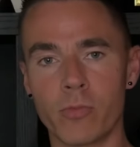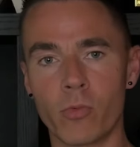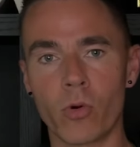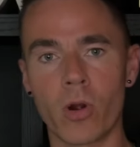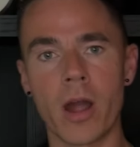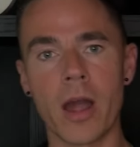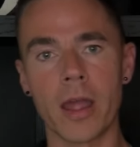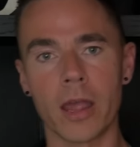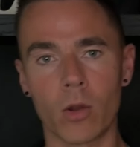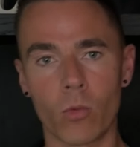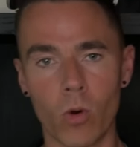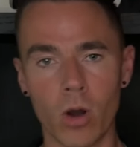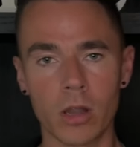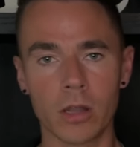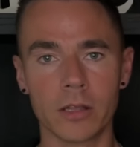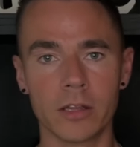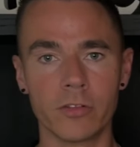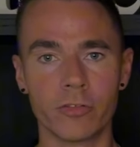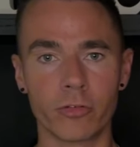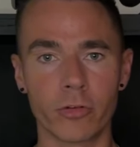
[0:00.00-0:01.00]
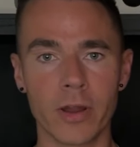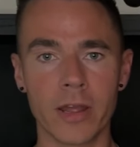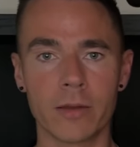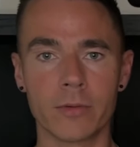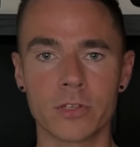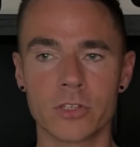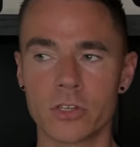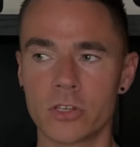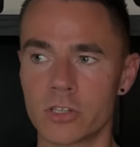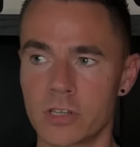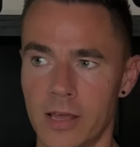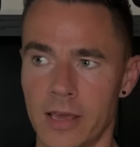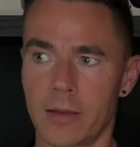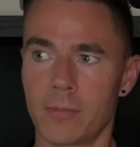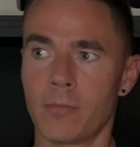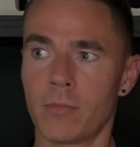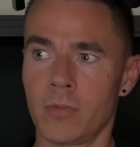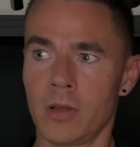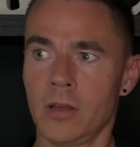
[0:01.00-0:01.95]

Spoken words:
more high quality fragrances, like